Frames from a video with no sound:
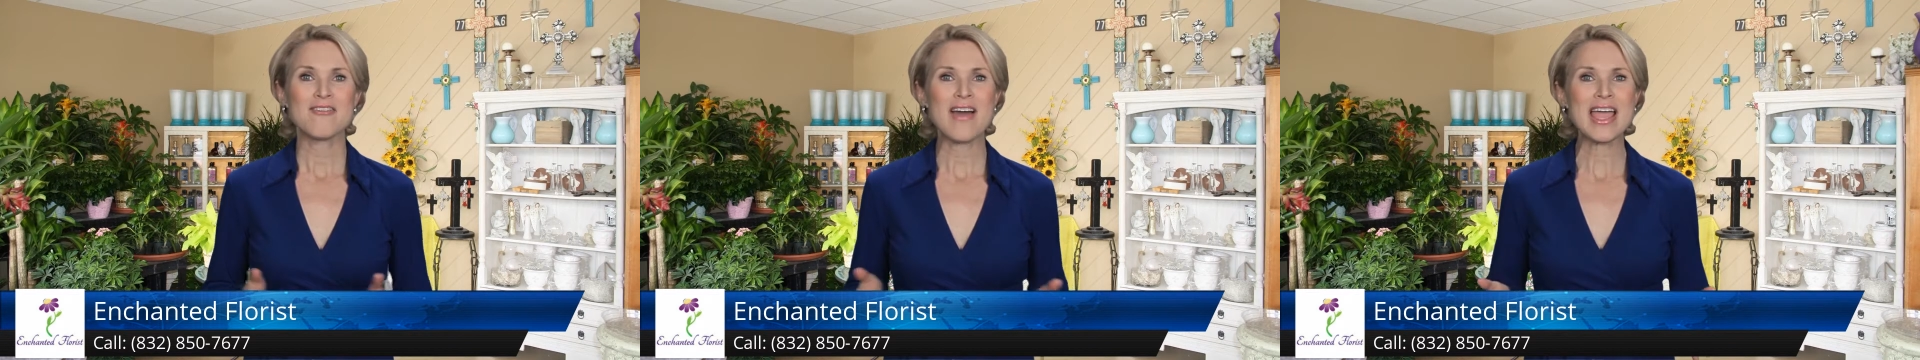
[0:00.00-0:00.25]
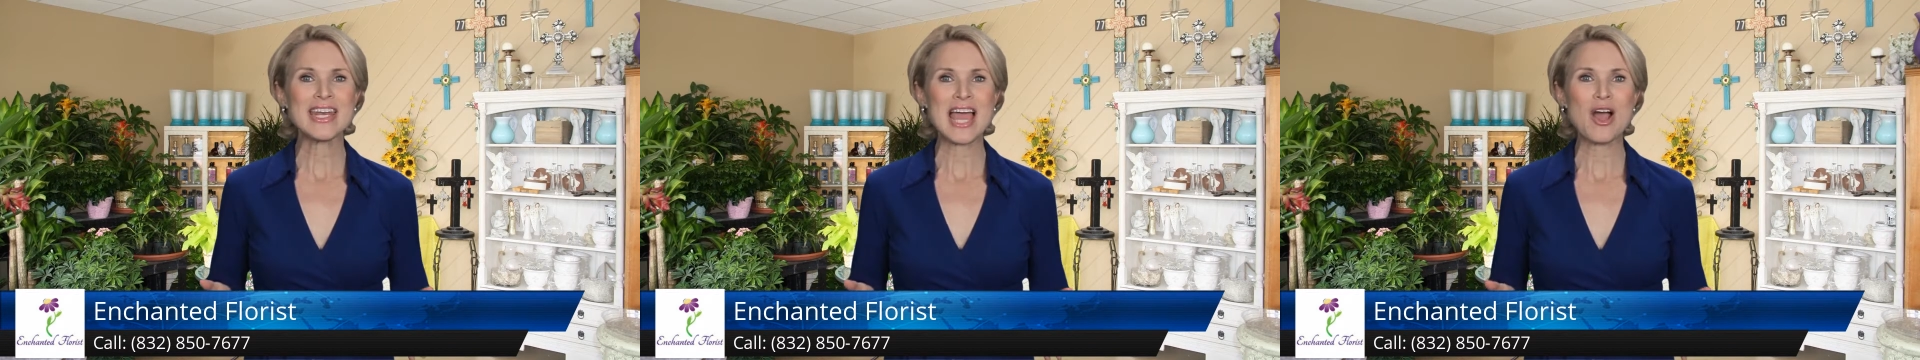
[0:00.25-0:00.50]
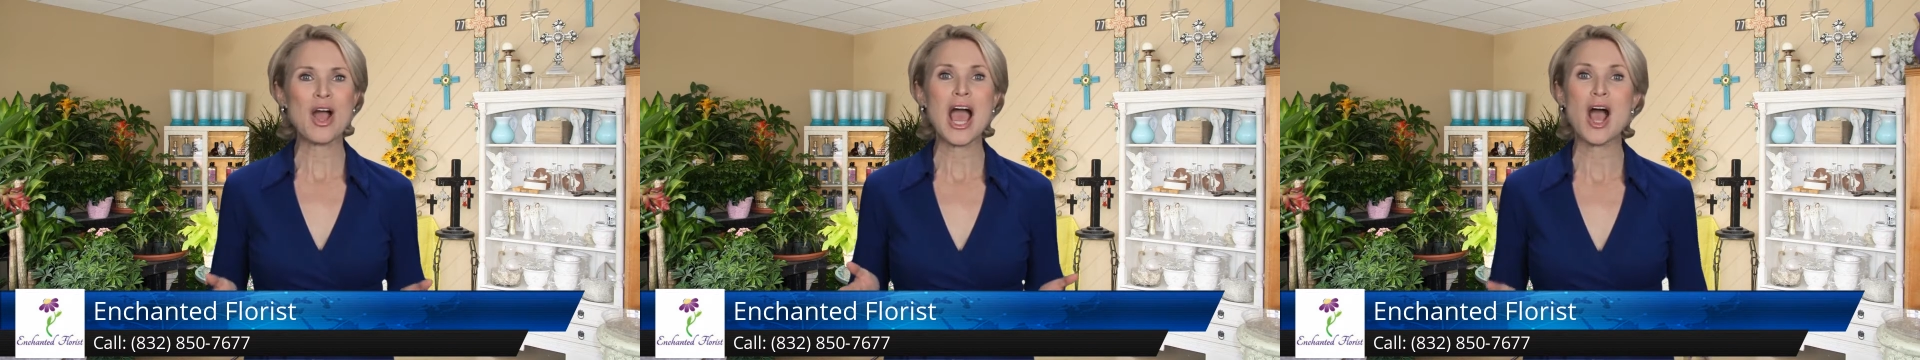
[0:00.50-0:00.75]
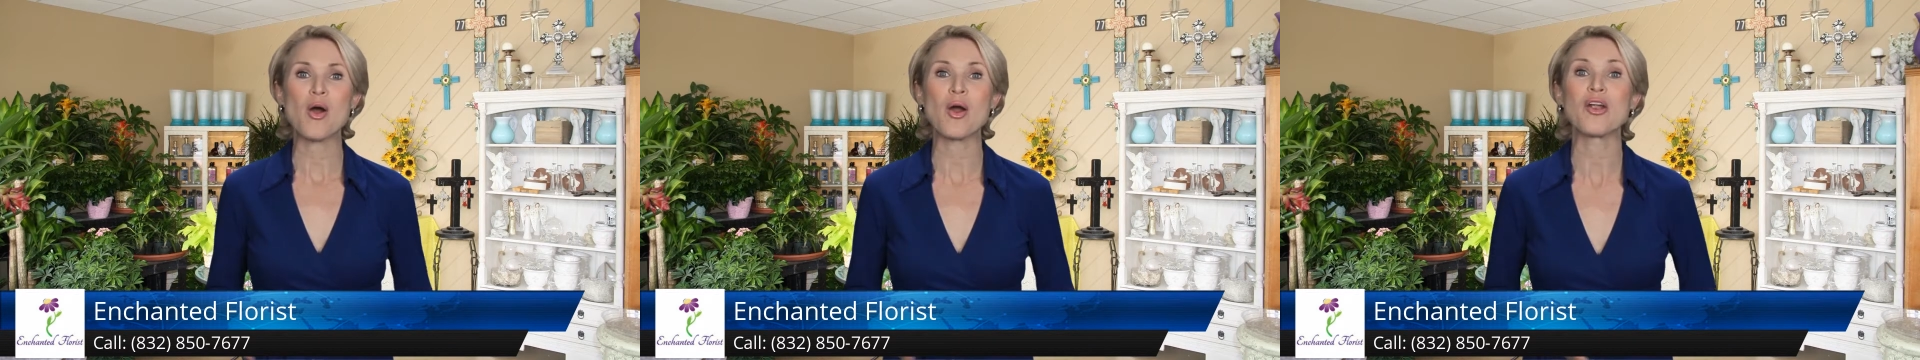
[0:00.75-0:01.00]
Find
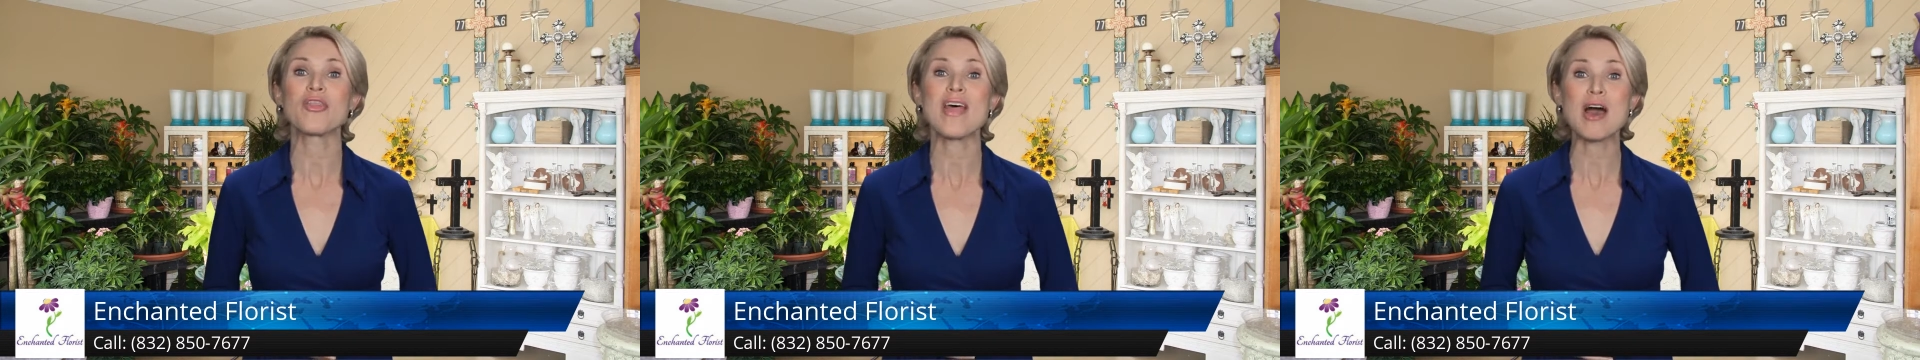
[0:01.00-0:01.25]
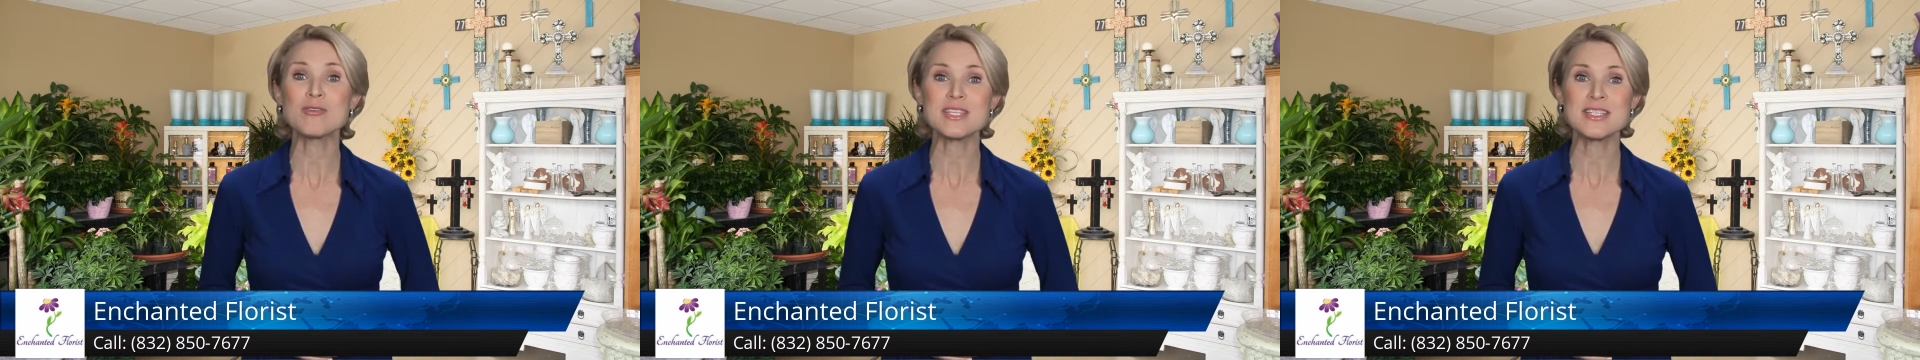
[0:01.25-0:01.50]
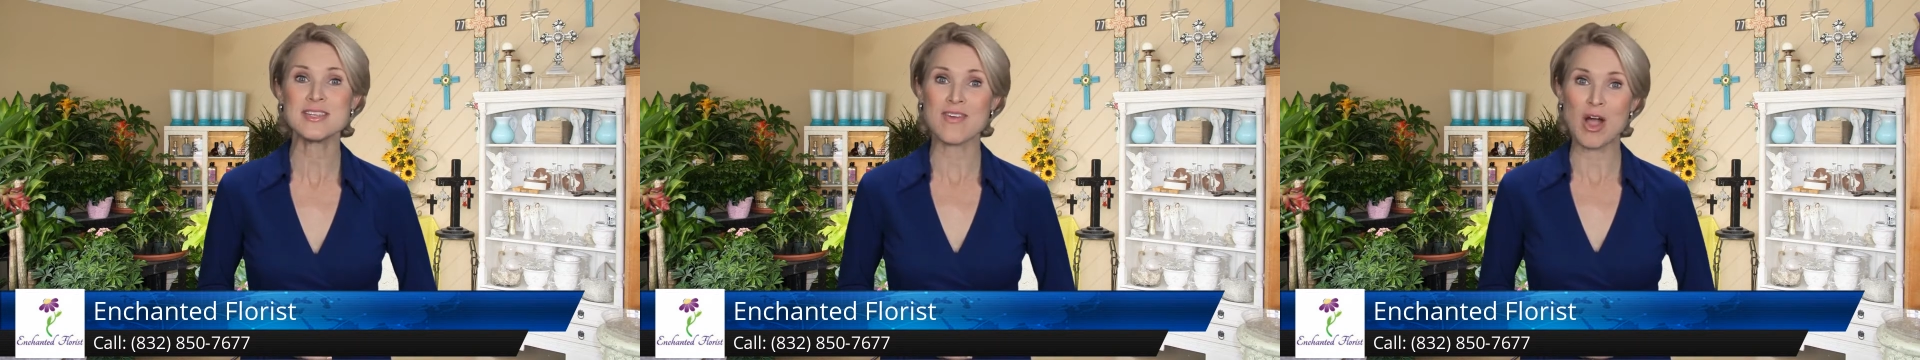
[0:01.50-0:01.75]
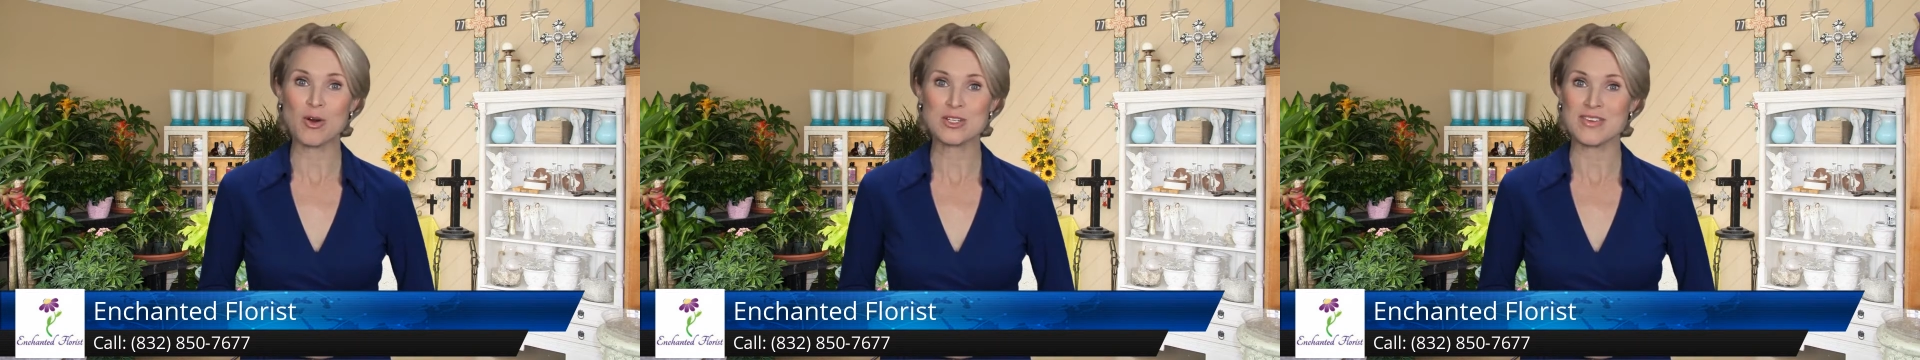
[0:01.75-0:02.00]
out how our thousands
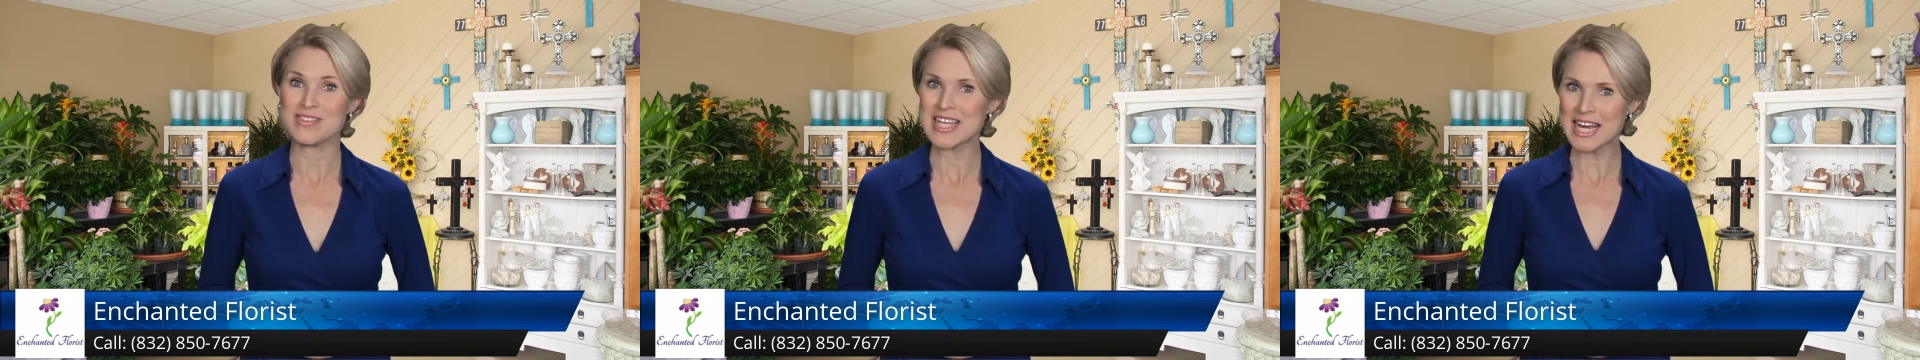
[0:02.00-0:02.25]
of hours of